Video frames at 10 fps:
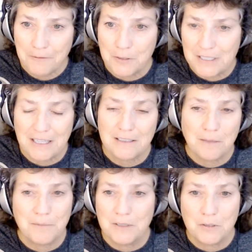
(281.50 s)
After he
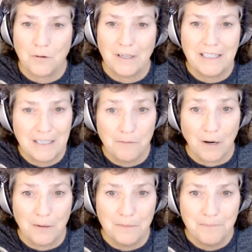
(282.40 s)
sets up the story, he
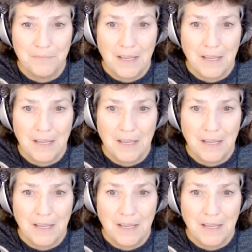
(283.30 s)
wrote,